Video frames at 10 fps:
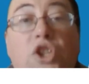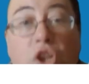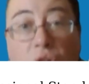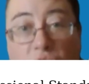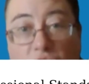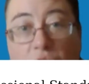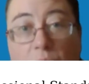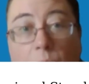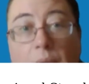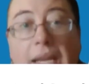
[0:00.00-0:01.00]
we
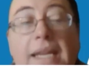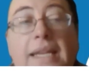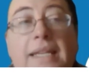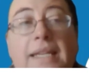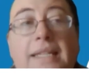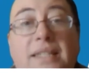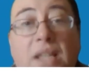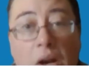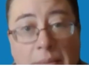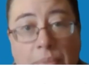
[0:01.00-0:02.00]
do is
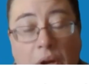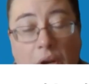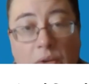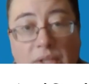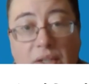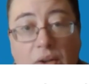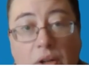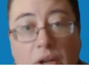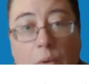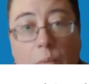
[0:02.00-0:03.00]
signpost
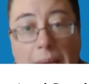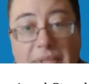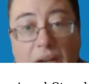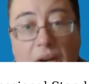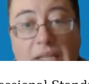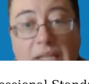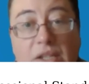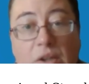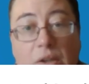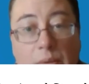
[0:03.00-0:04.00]
on our website
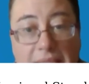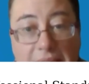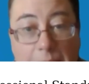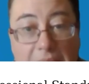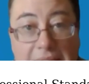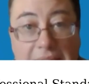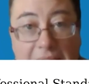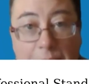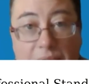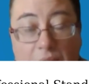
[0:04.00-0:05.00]
to
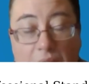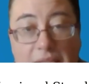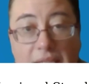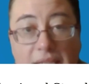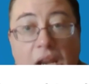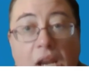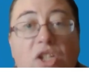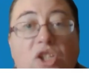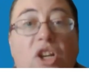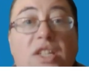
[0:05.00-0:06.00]
CPD providers
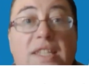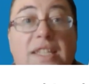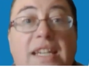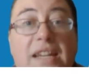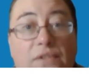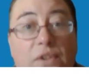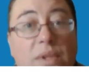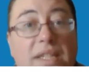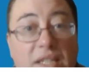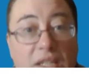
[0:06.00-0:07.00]
just to give
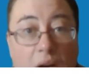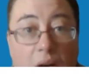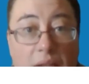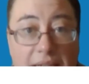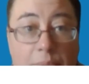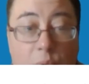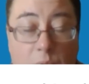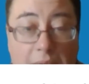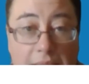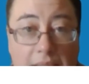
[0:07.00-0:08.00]
you a starting
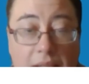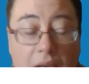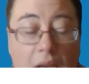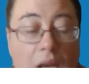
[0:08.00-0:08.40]
point.